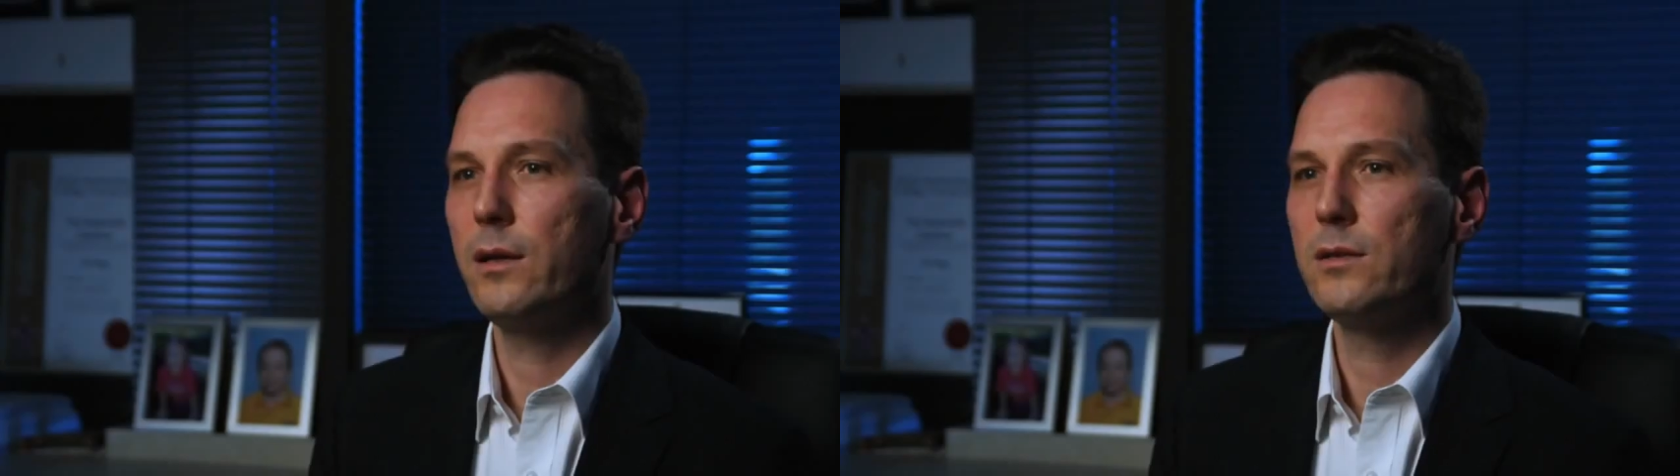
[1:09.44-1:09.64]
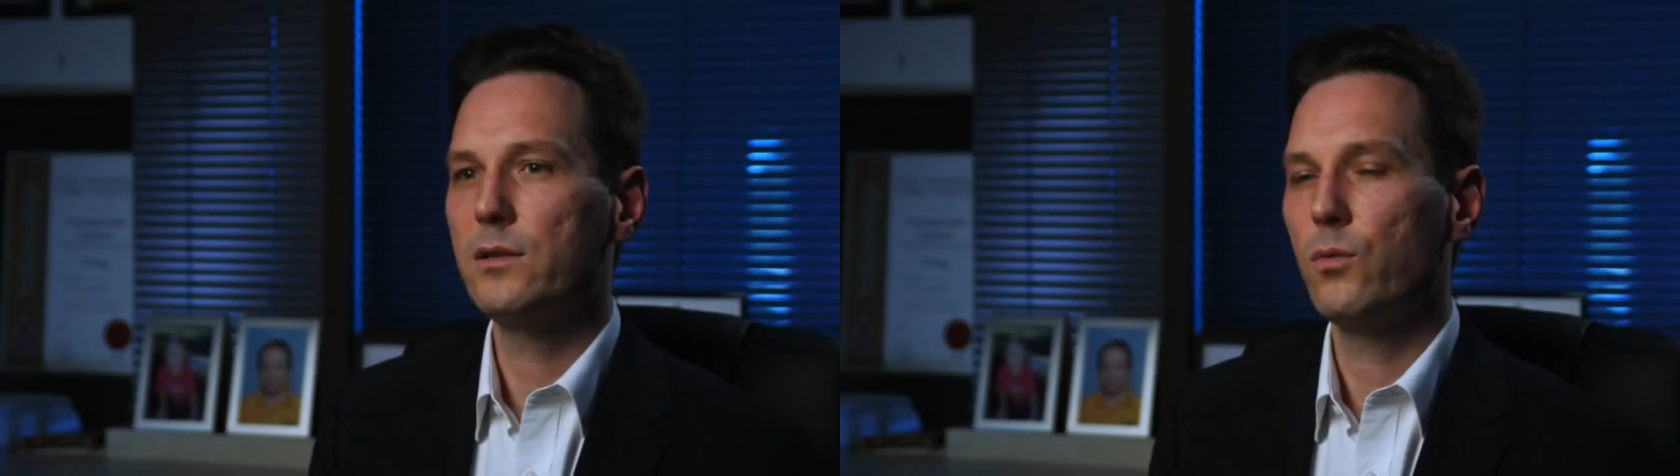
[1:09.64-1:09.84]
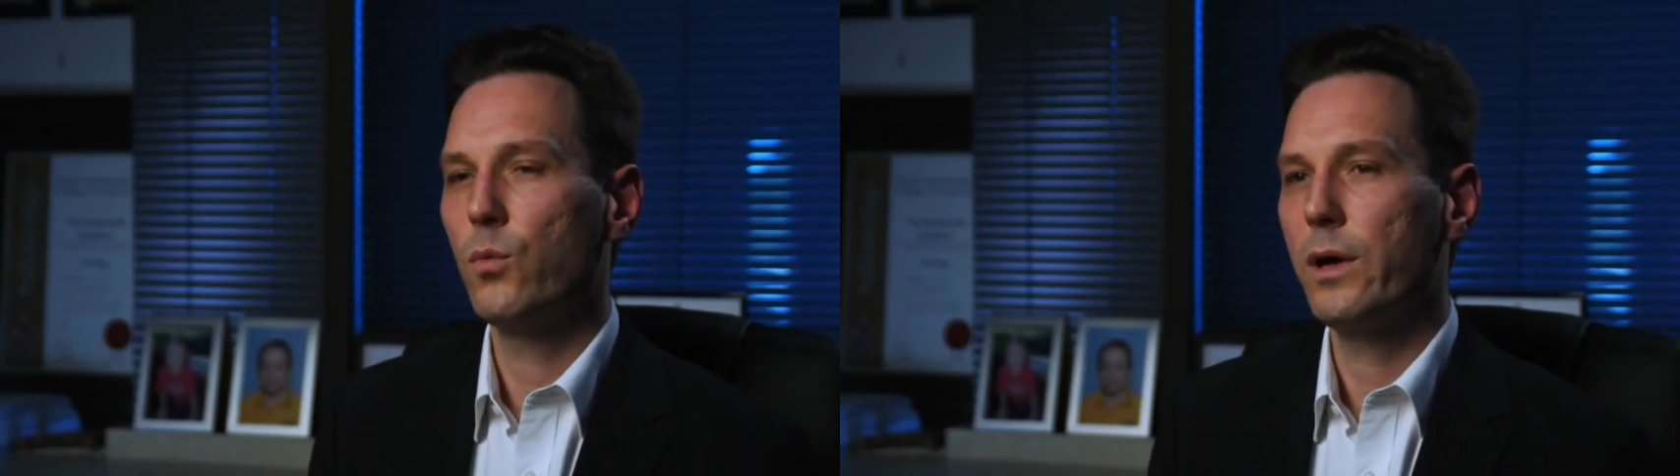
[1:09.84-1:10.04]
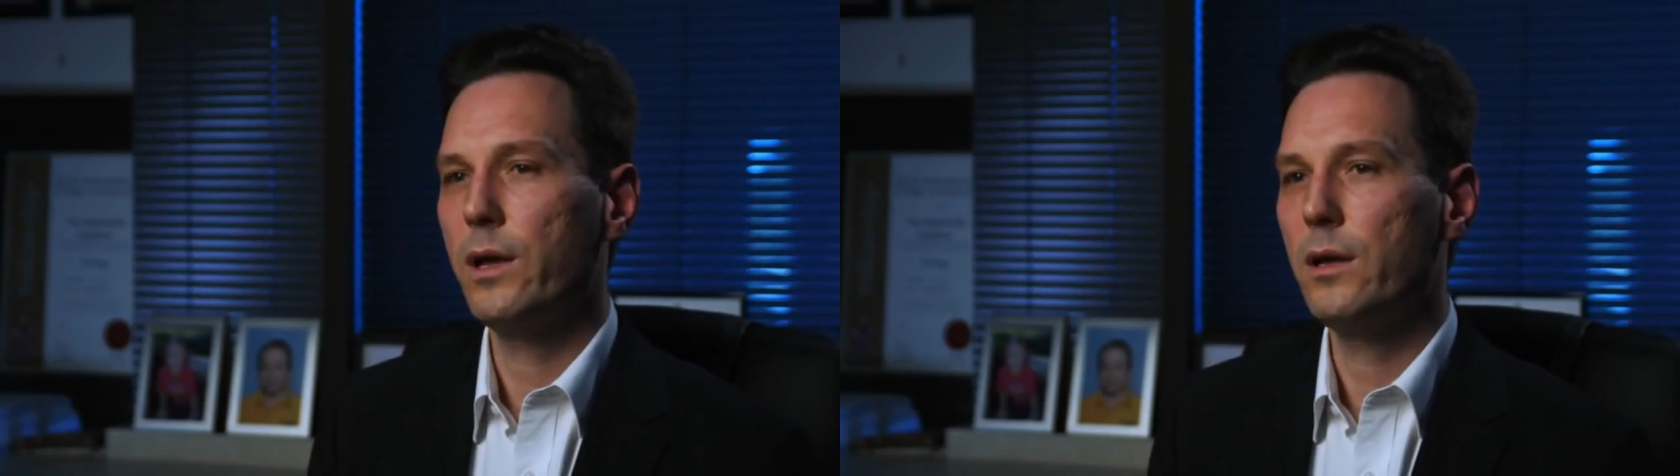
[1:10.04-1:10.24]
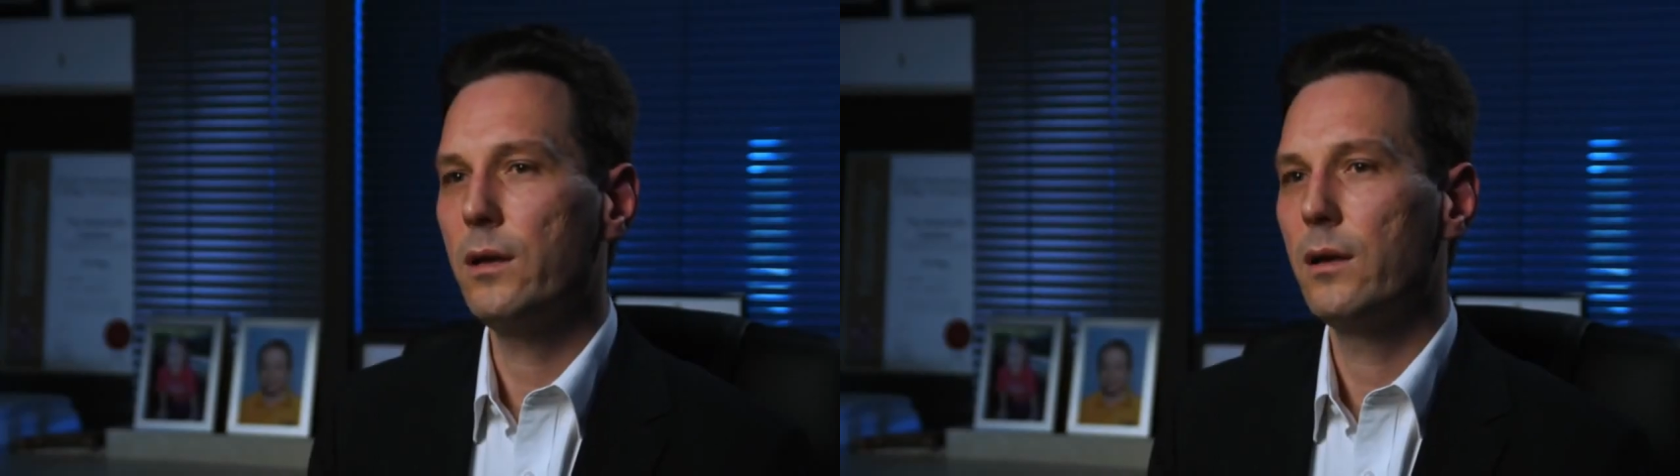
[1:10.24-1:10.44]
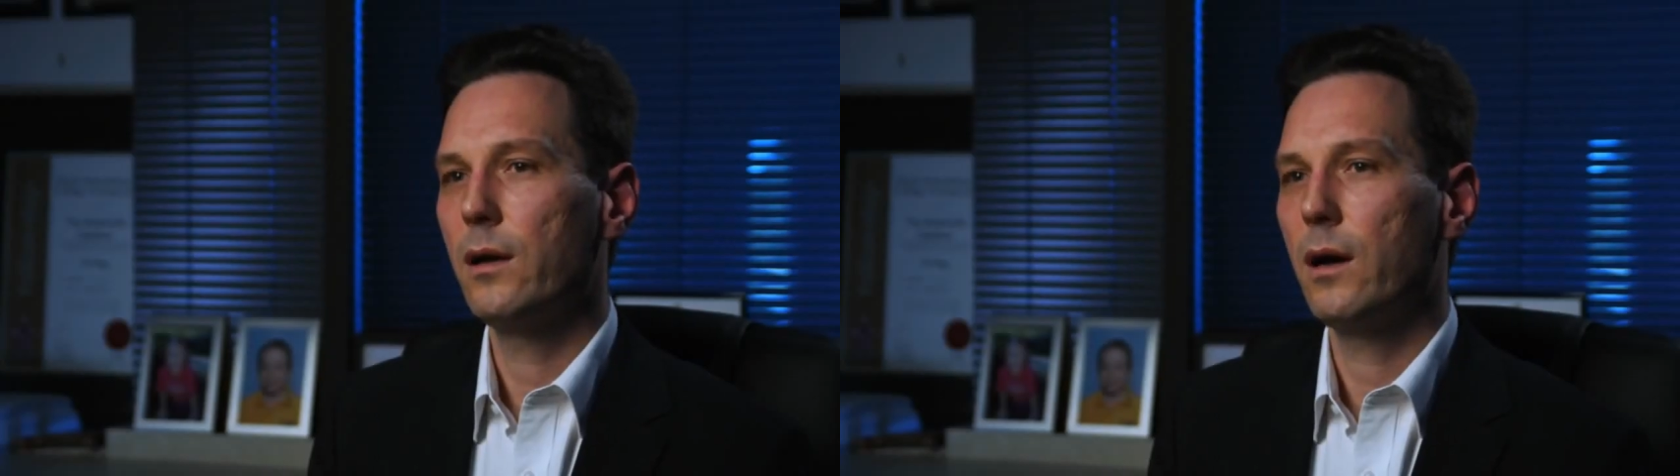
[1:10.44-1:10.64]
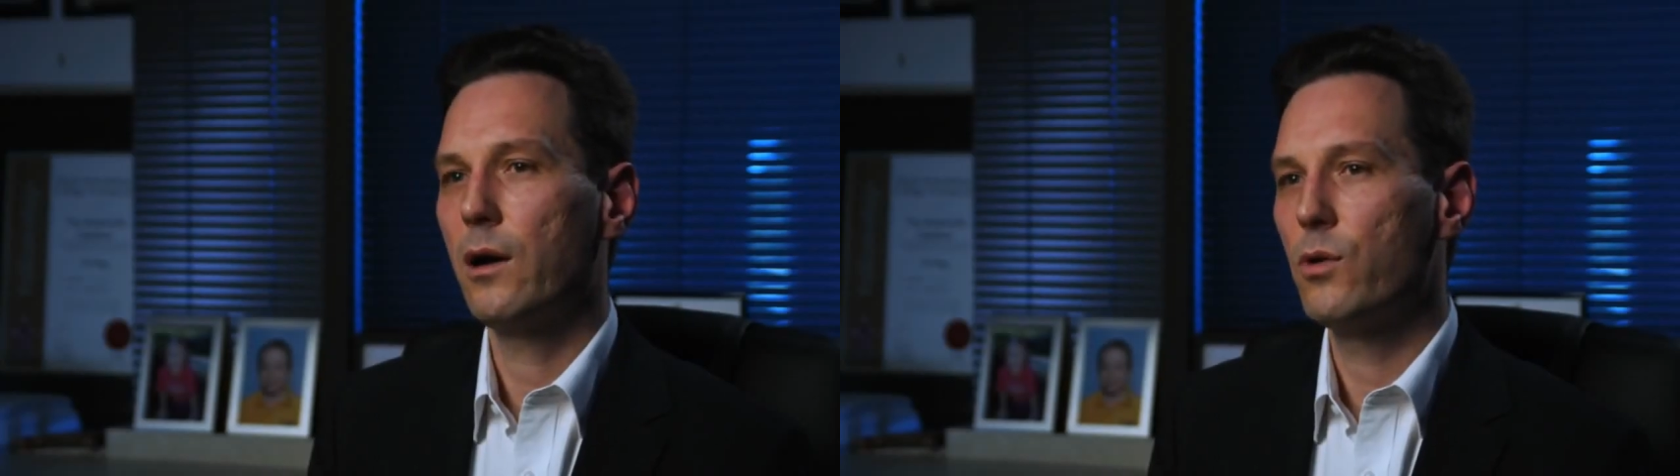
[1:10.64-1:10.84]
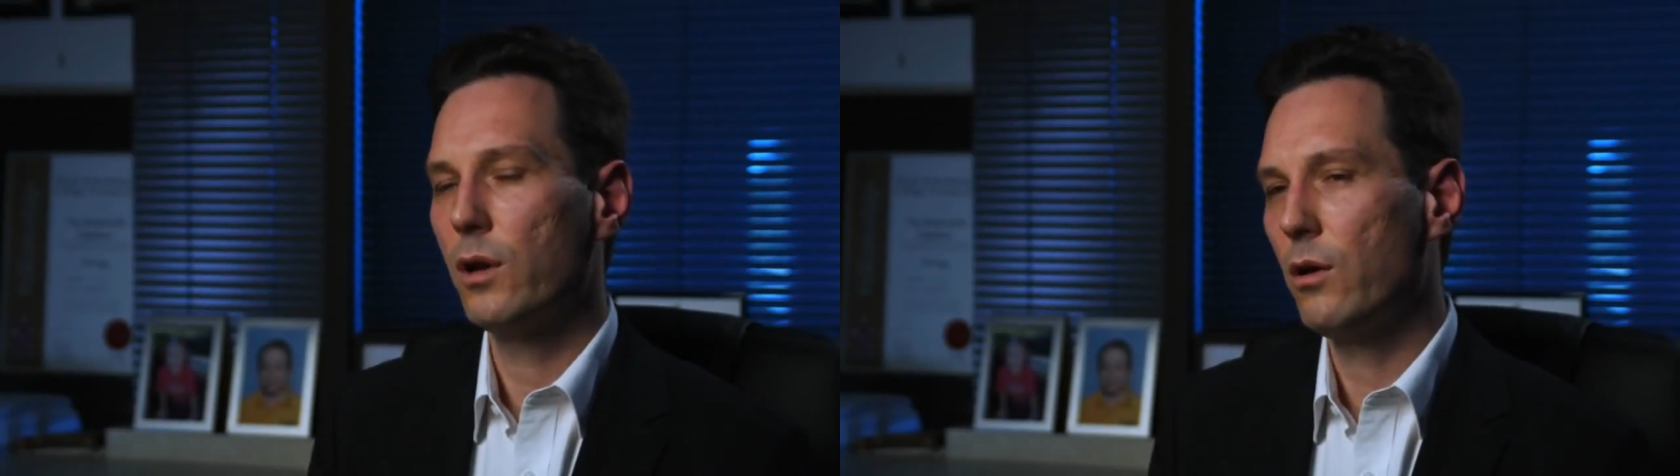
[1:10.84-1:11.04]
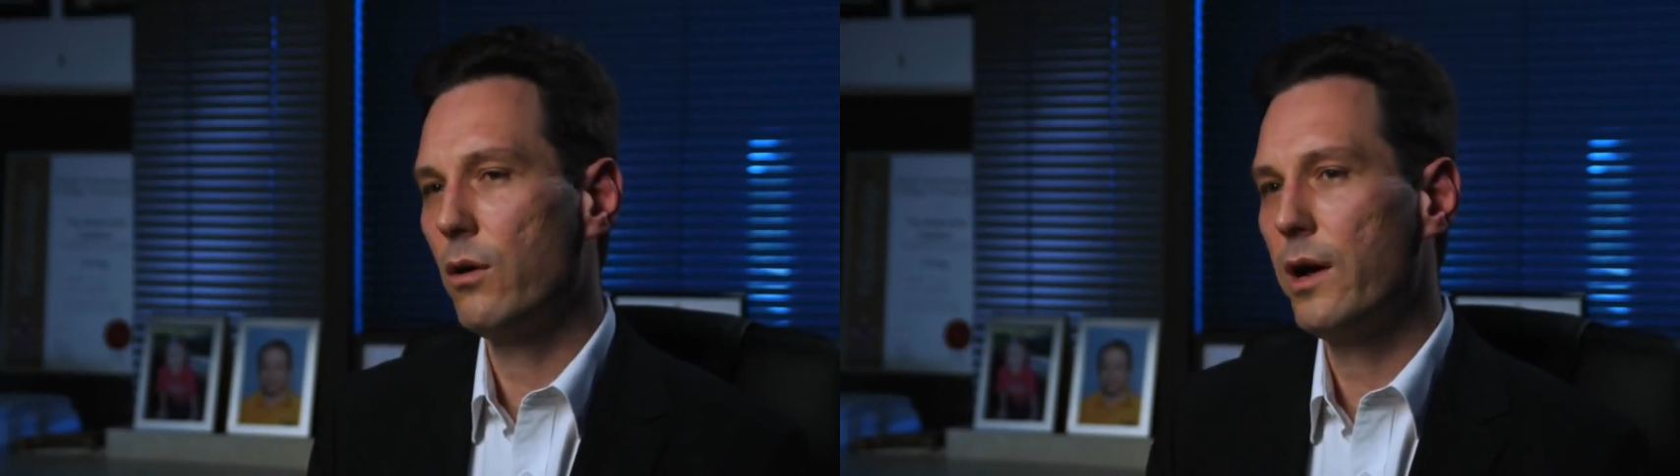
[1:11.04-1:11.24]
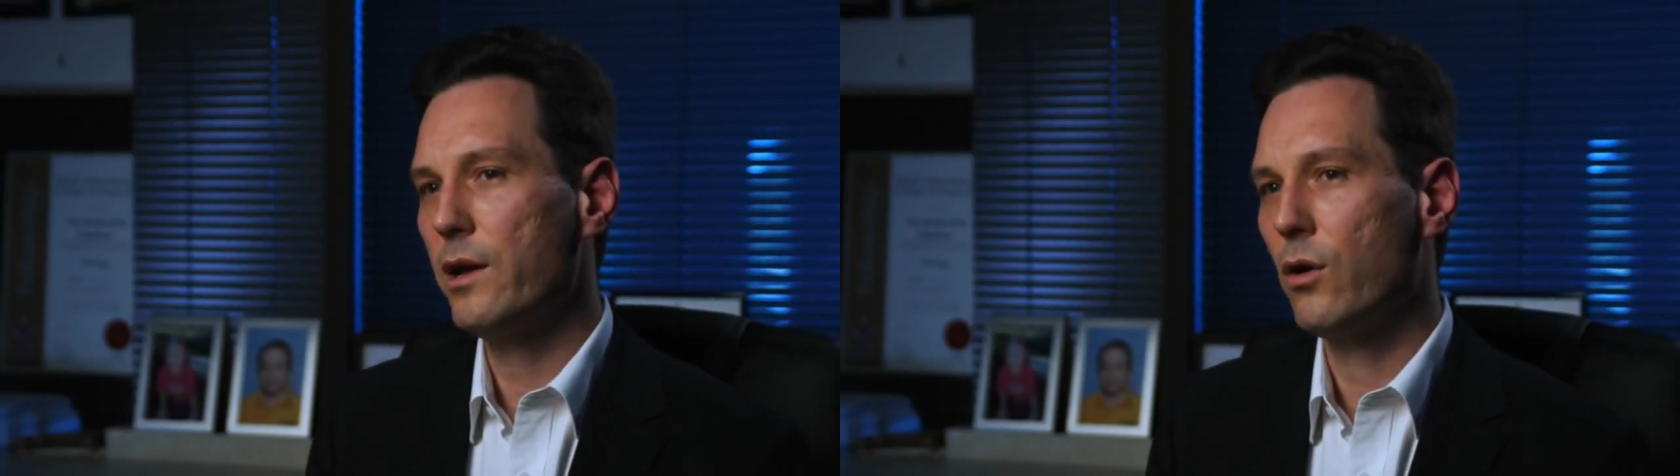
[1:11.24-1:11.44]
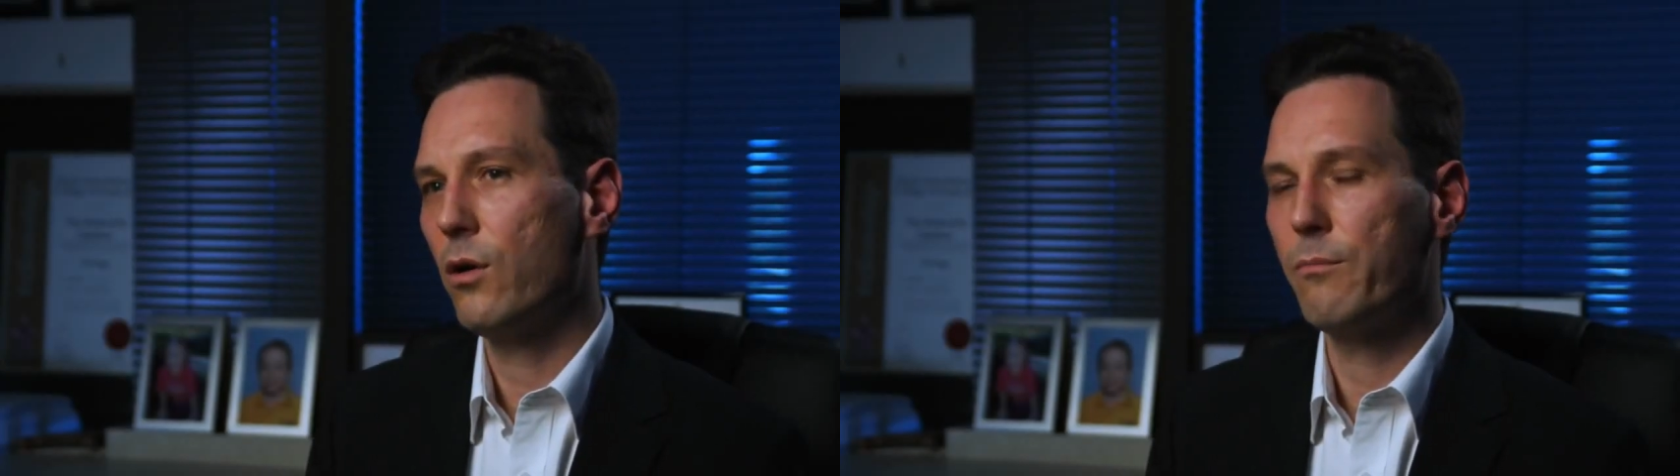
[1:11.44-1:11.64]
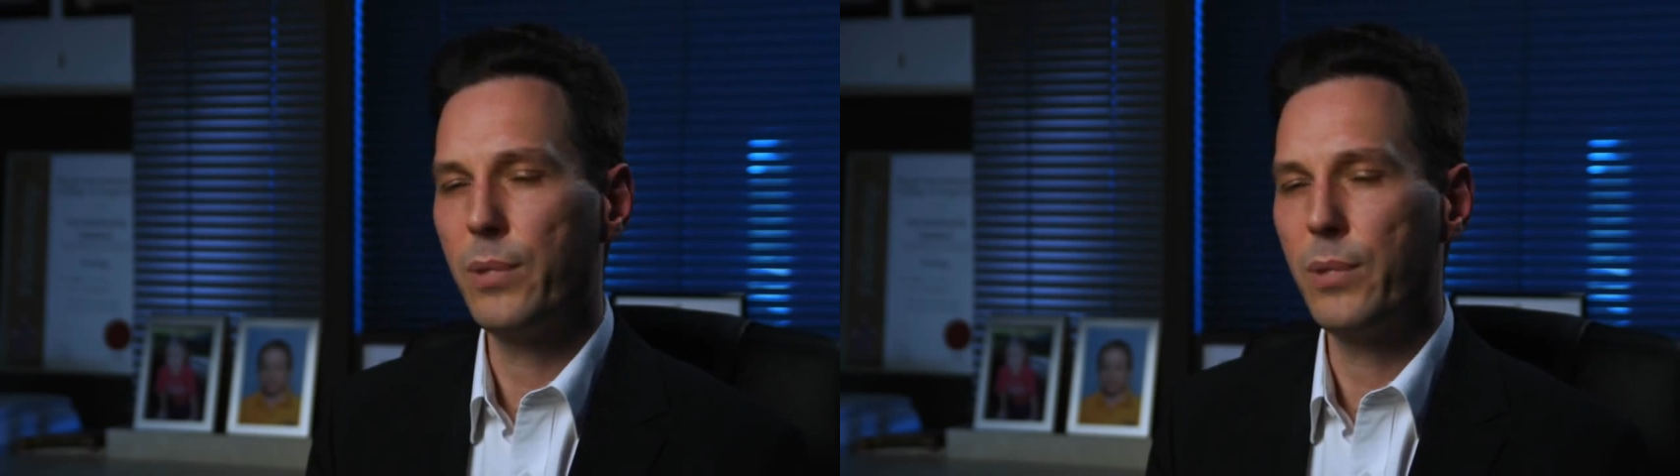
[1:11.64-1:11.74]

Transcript: is that we are relying on